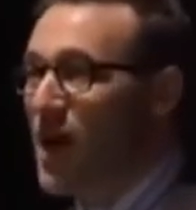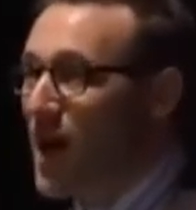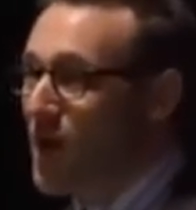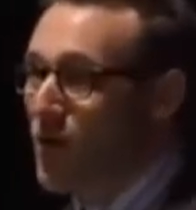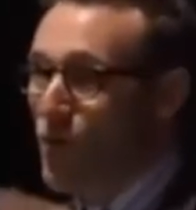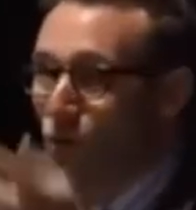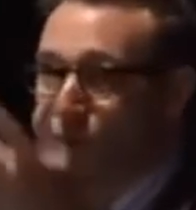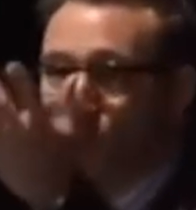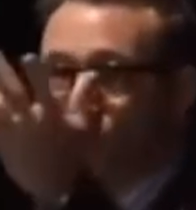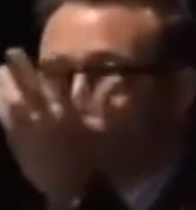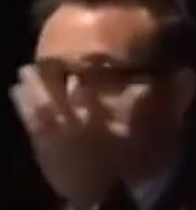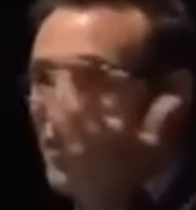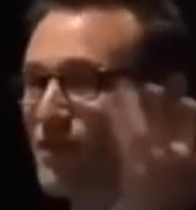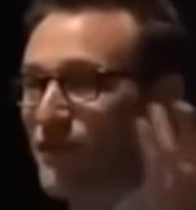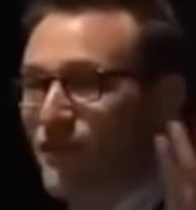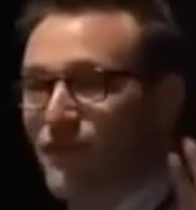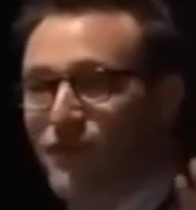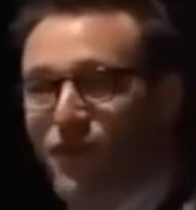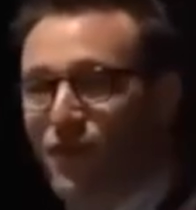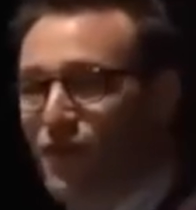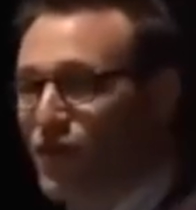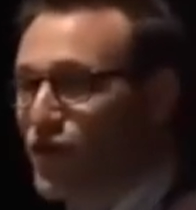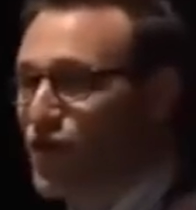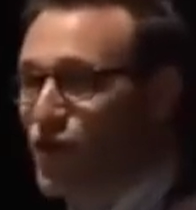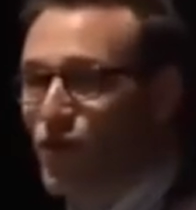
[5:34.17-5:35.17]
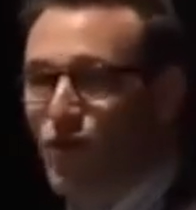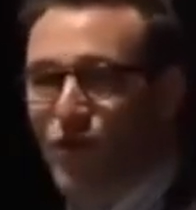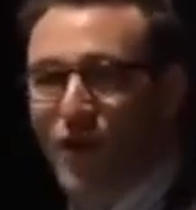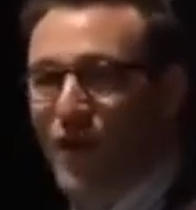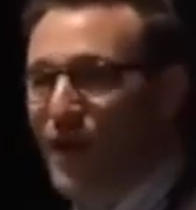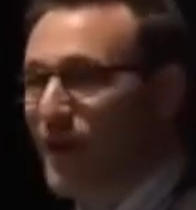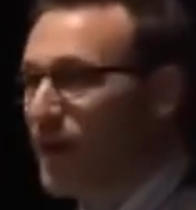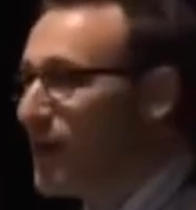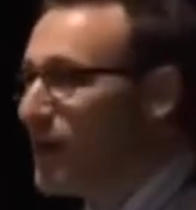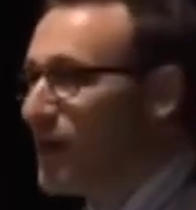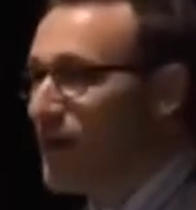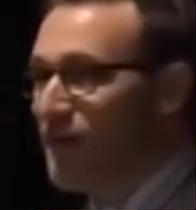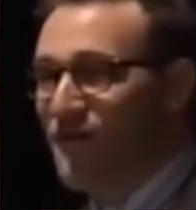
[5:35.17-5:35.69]
I walked in the front door.
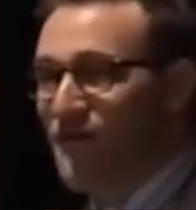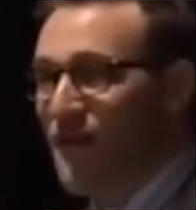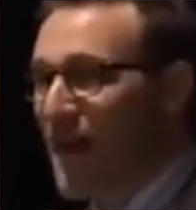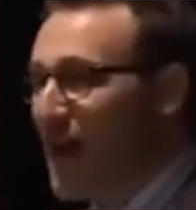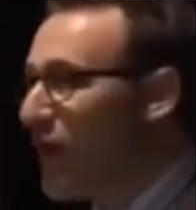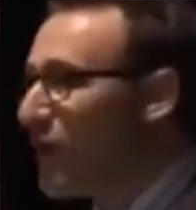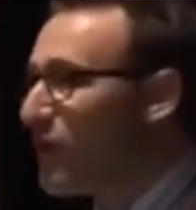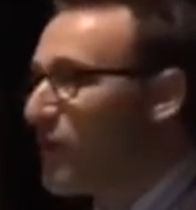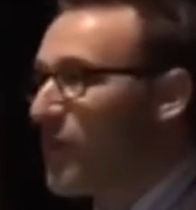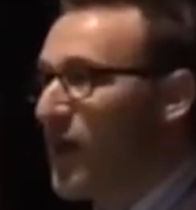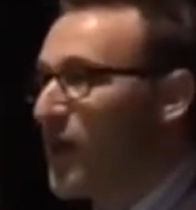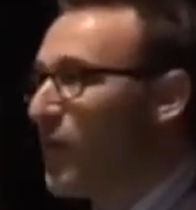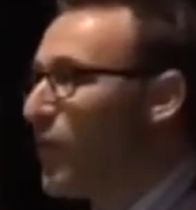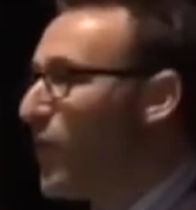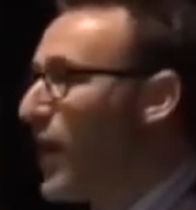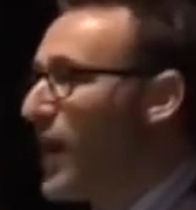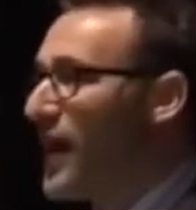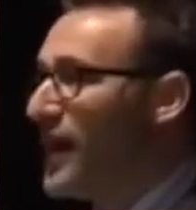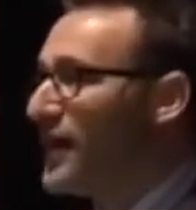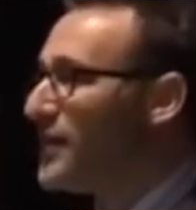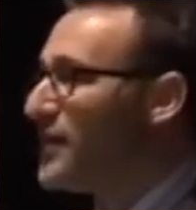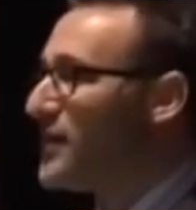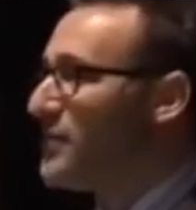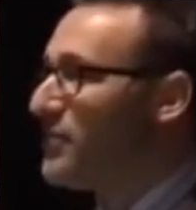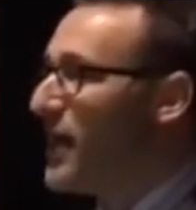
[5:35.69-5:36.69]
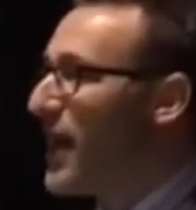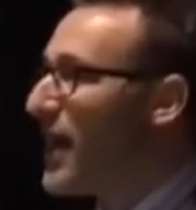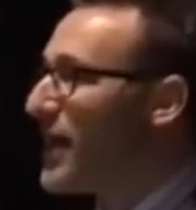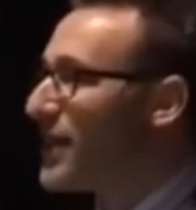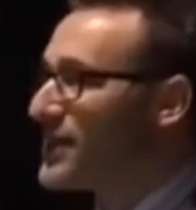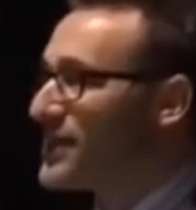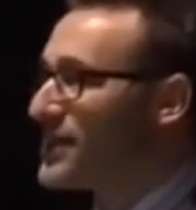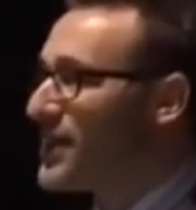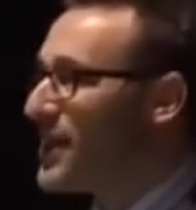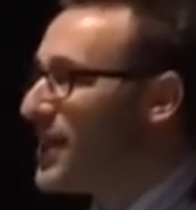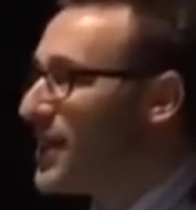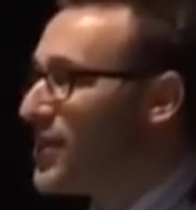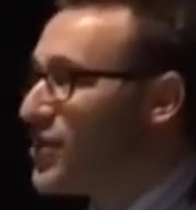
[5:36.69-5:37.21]
I found my way to the
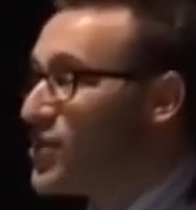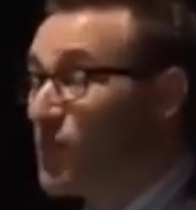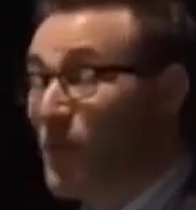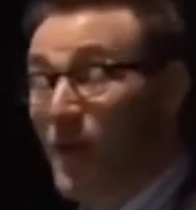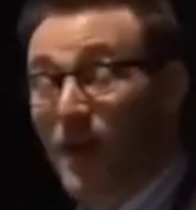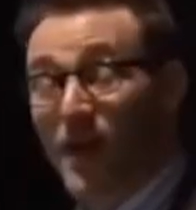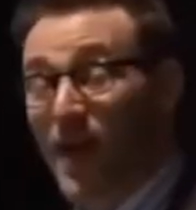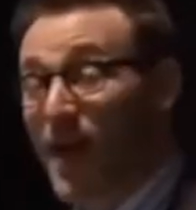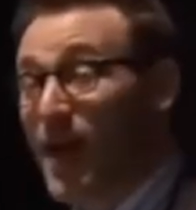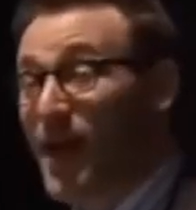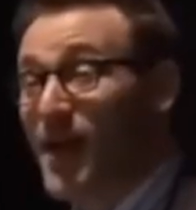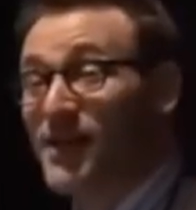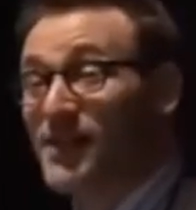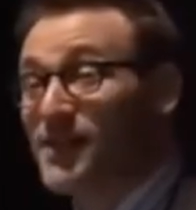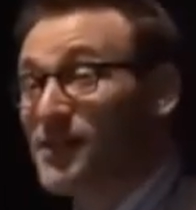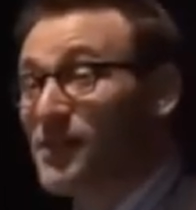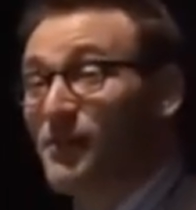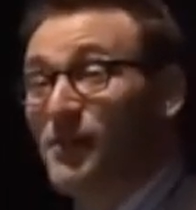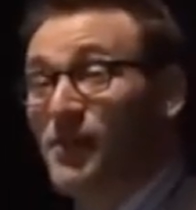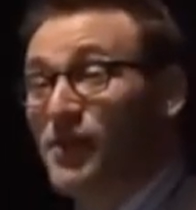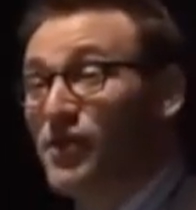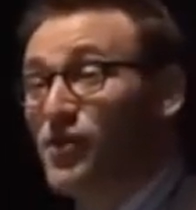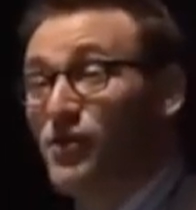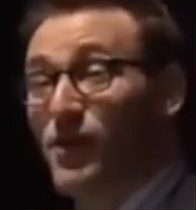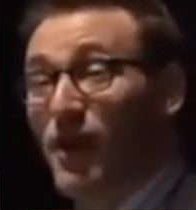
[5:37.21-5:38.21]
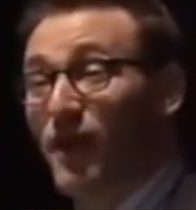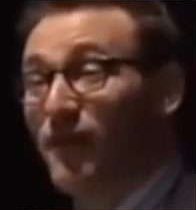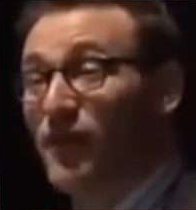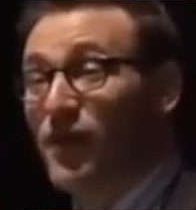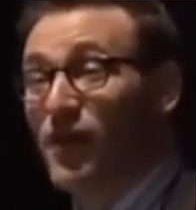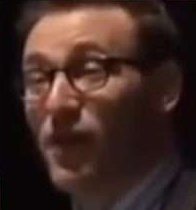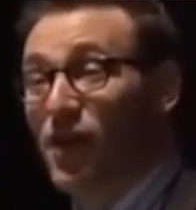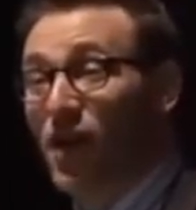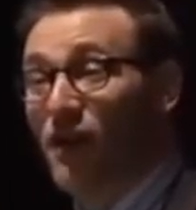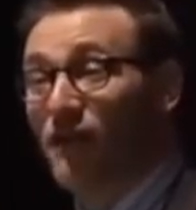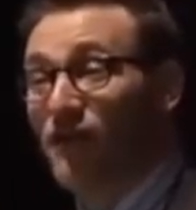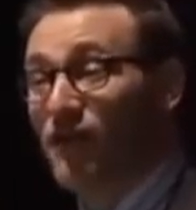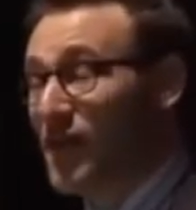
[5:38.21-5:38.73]
backstage. And when I asked somebody, do you have
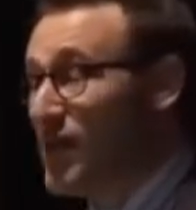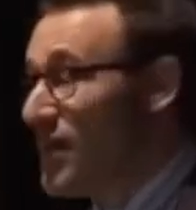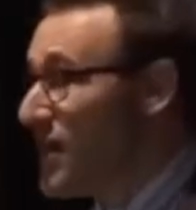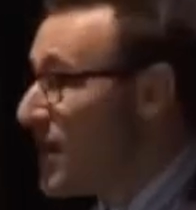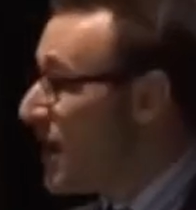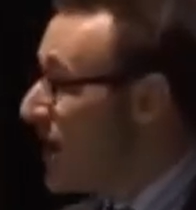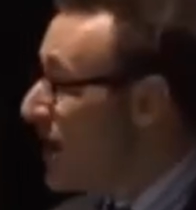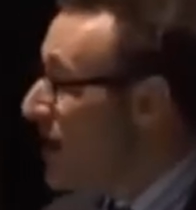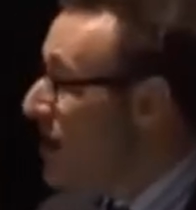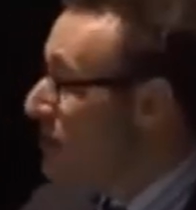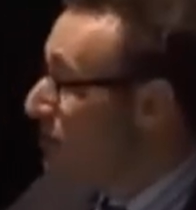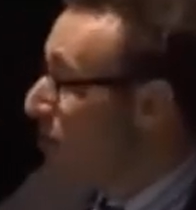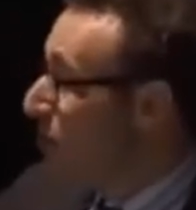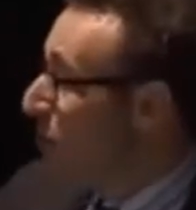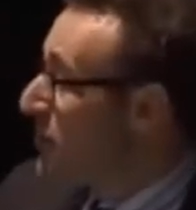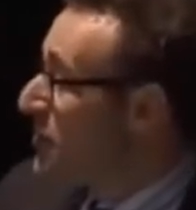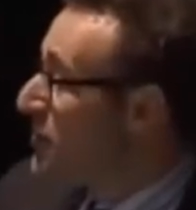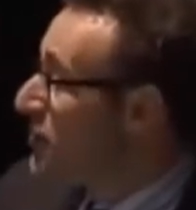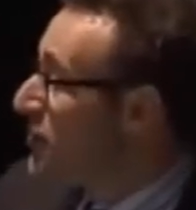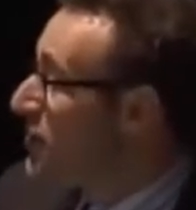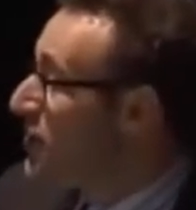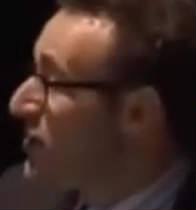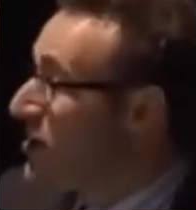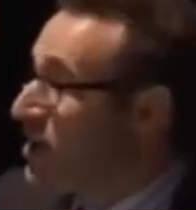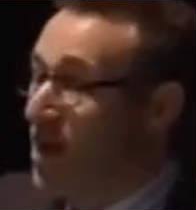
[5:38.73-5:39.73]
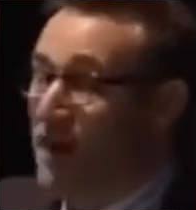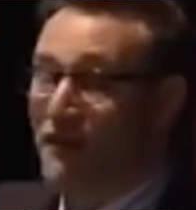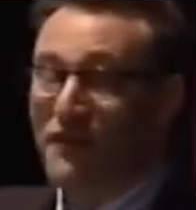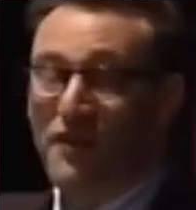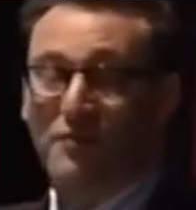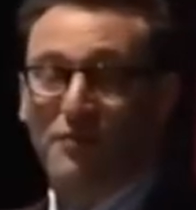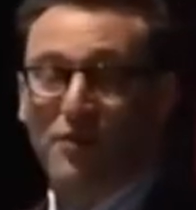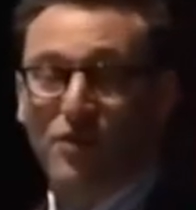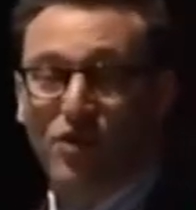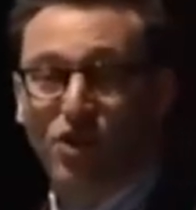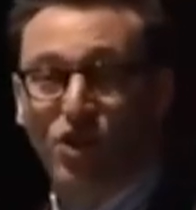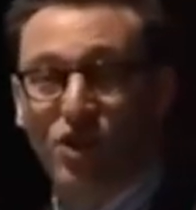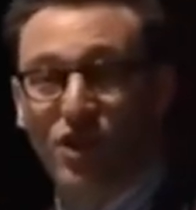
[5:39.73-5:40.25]
any coffee? He pointed to the
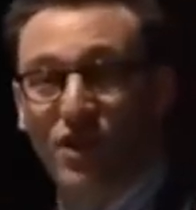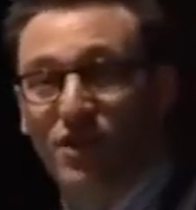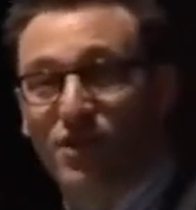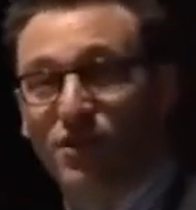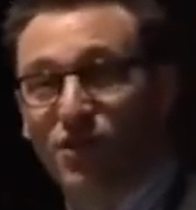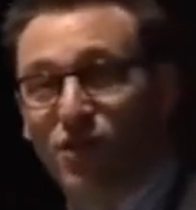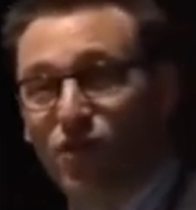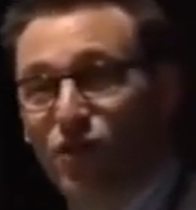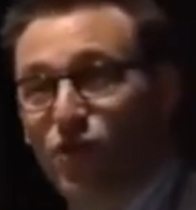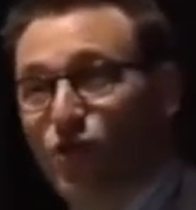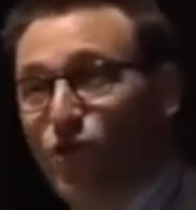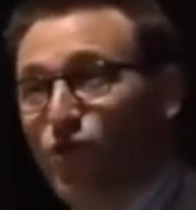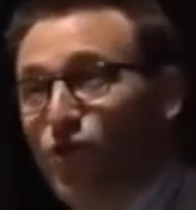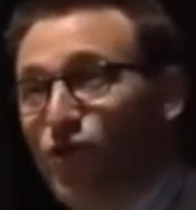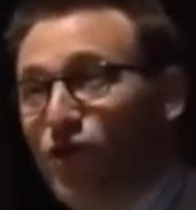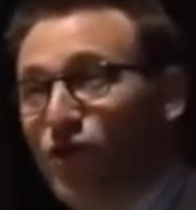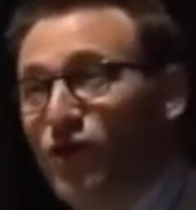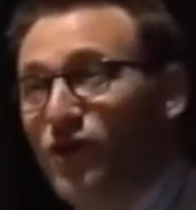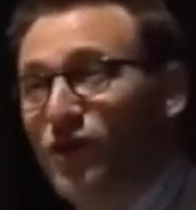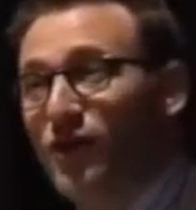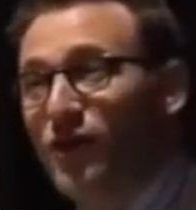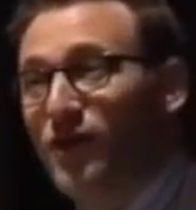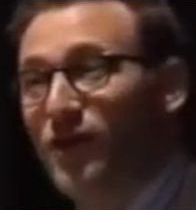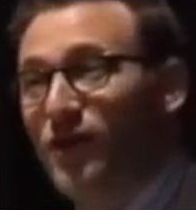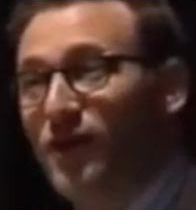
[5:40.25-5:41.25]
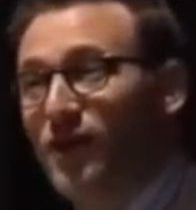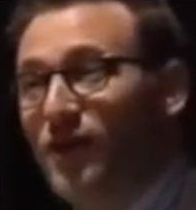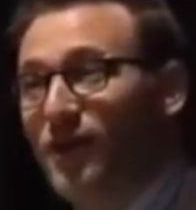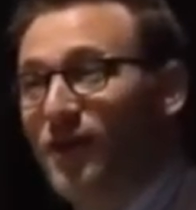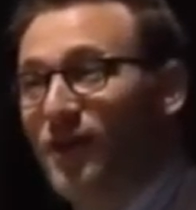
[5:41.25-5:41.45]
coffee machine in the corner.